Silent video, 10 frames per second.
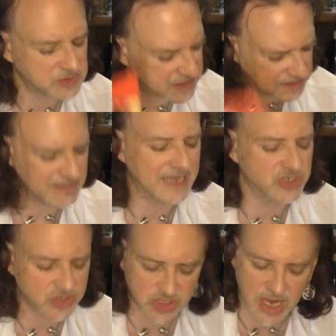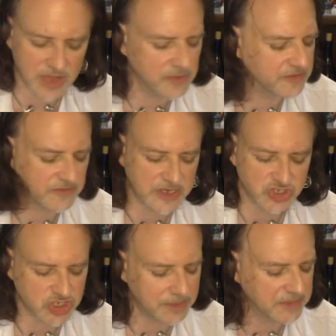because the magical child with
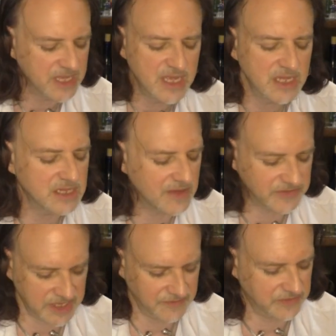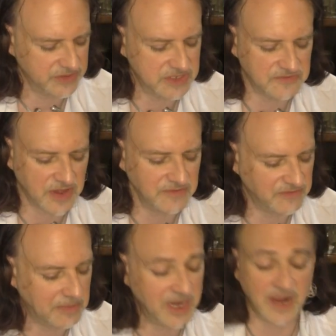friendship, lovely for the divine
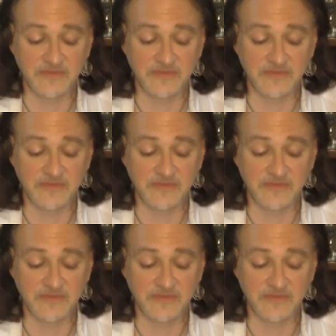feminine.